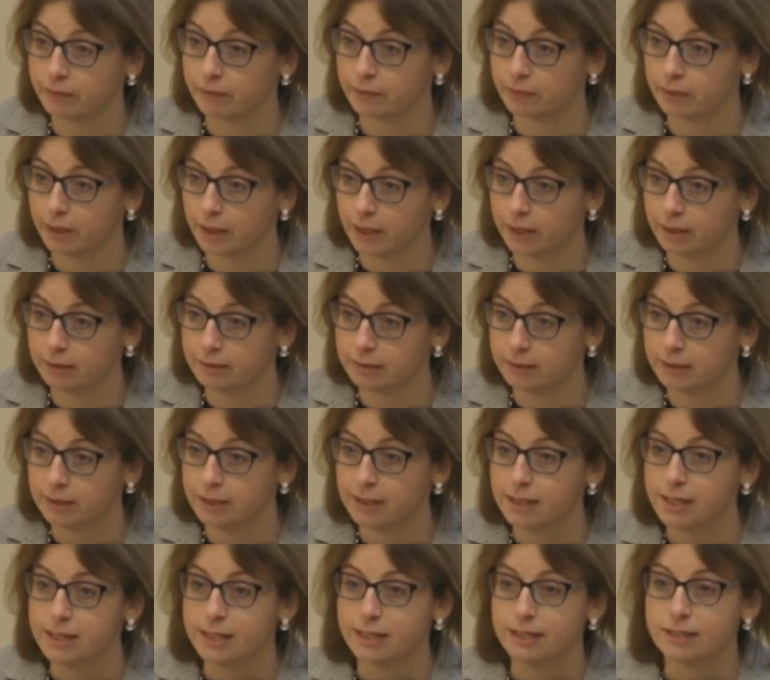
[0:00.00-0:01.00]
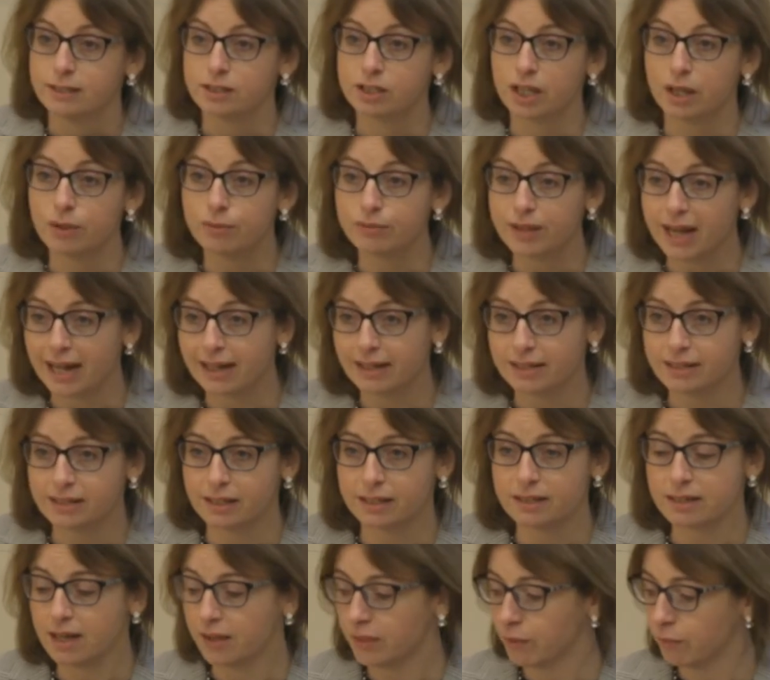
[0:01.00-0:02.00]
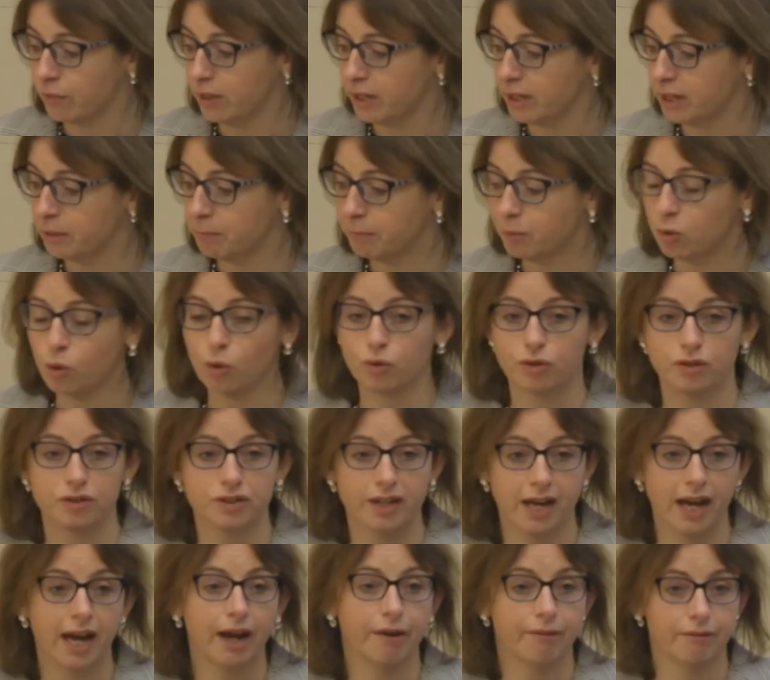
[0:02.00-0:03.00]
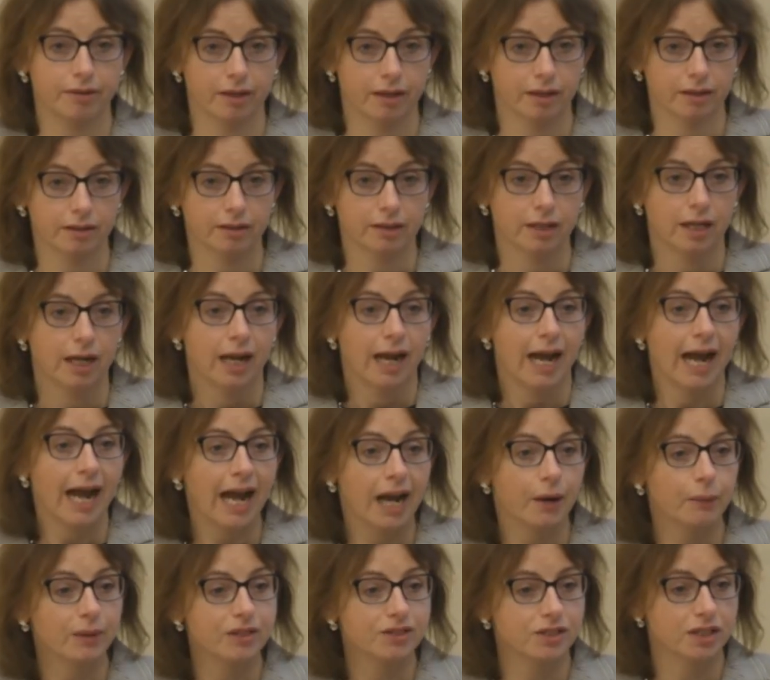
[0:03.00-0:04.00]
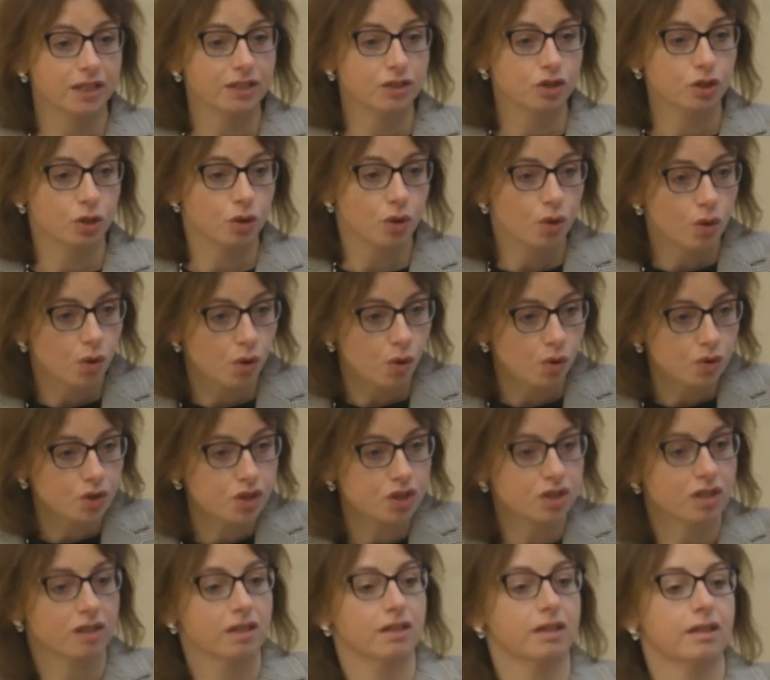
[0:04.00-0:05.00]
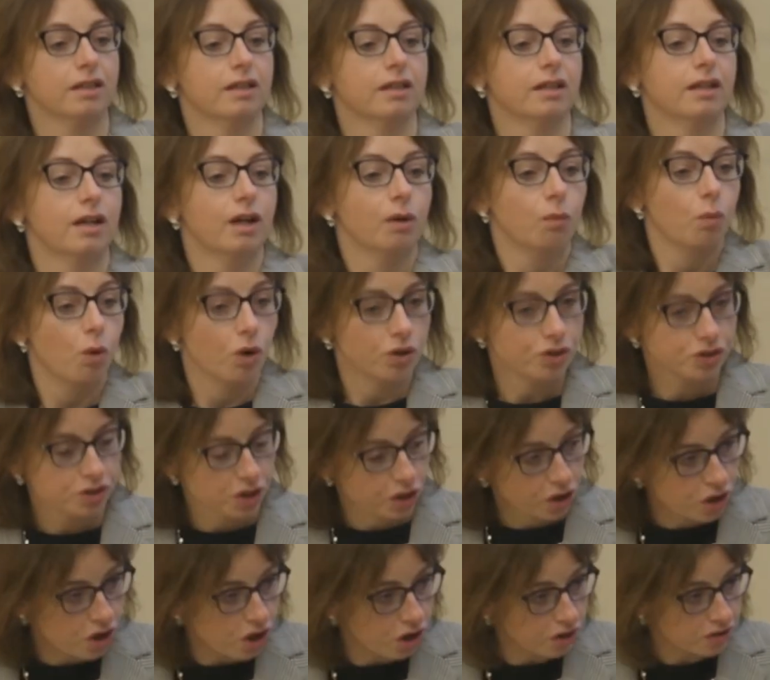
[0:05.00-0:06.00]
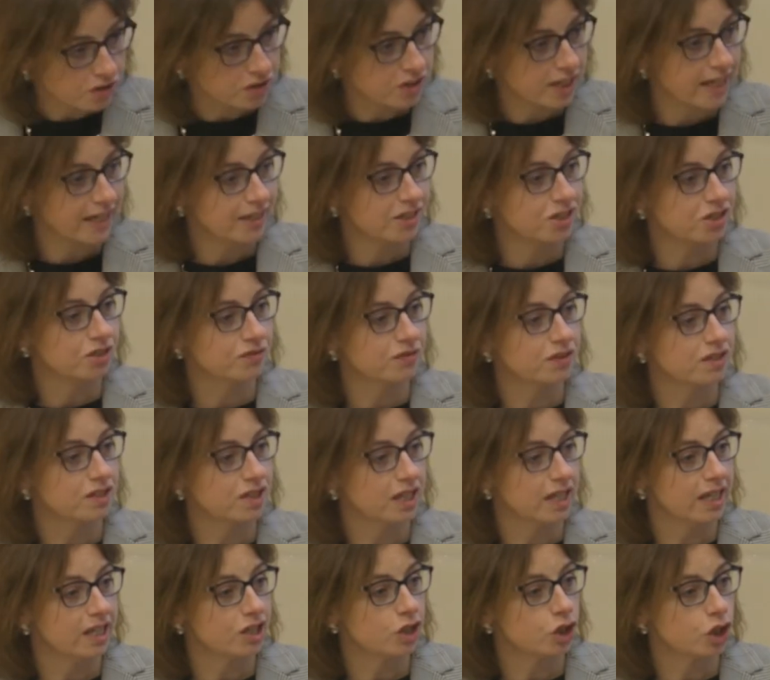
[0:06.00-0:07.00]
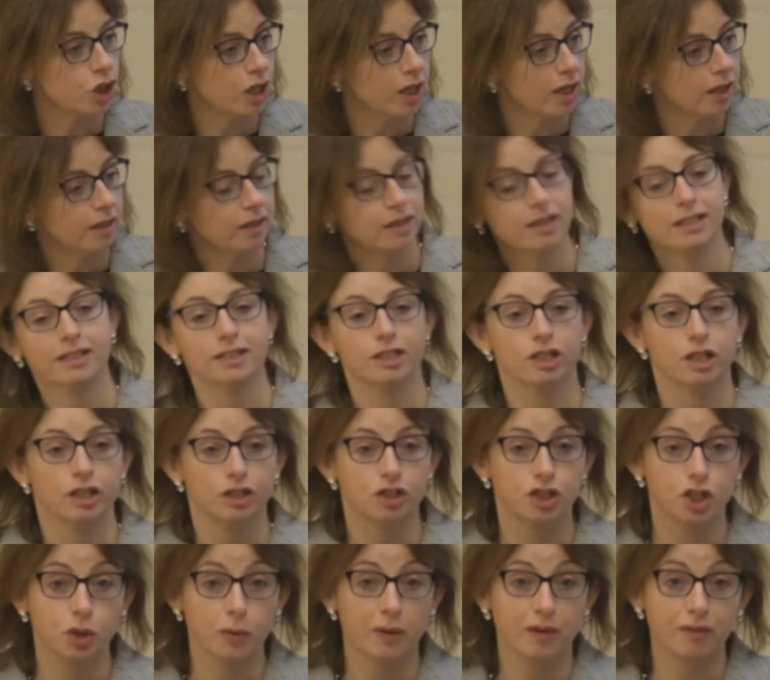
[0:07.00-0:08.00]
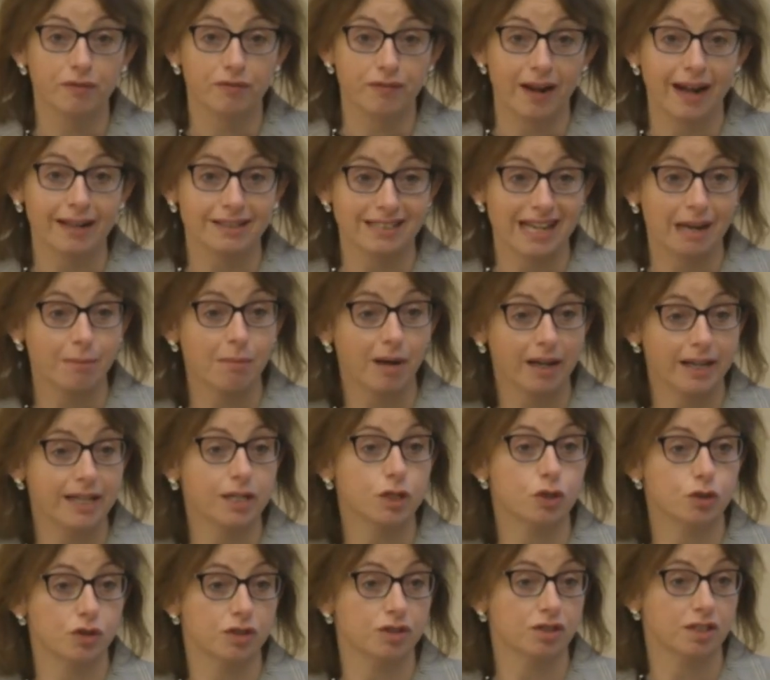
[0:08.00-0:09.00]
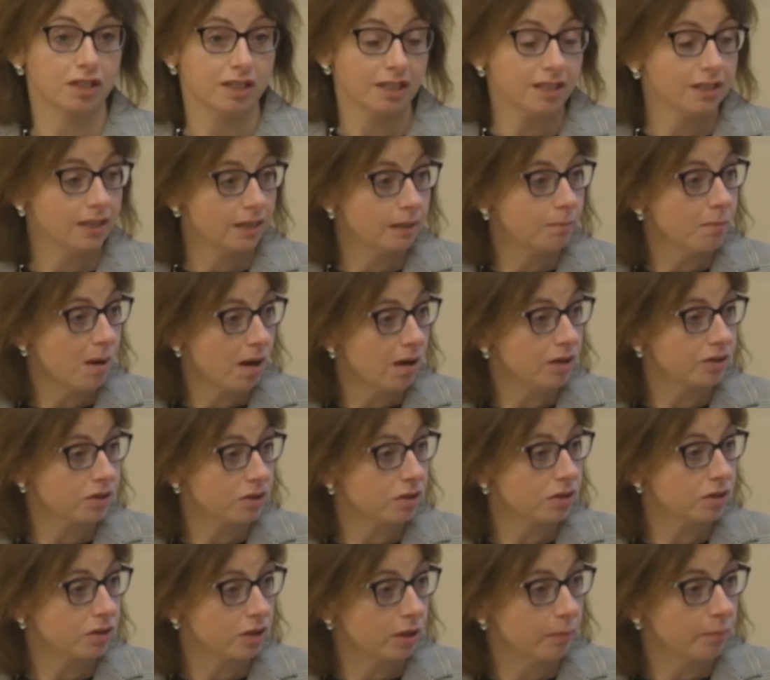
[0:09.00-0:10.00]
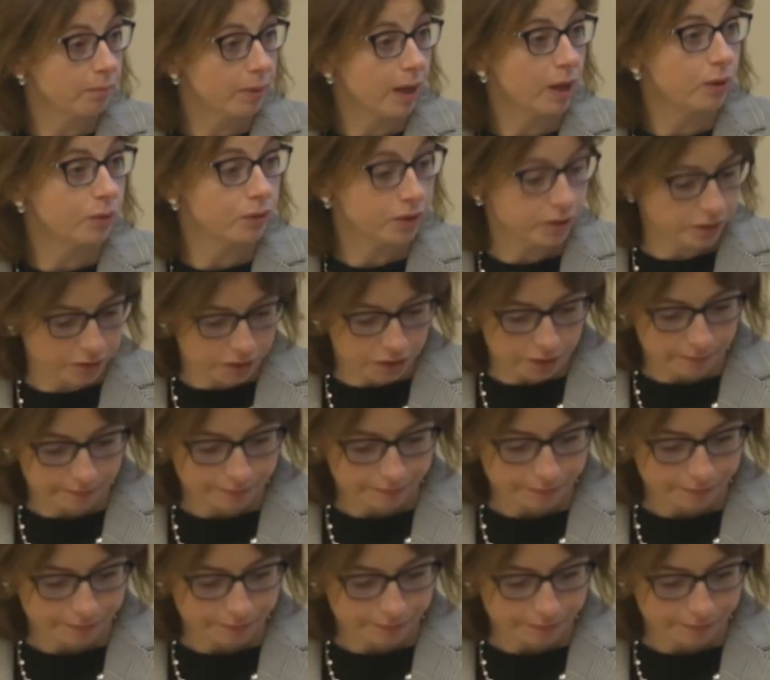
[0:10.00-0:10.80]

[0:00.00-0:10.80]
Okay, so that is another really important area. How is it taught? What's the context of the teaching? Am I interested in the master's component?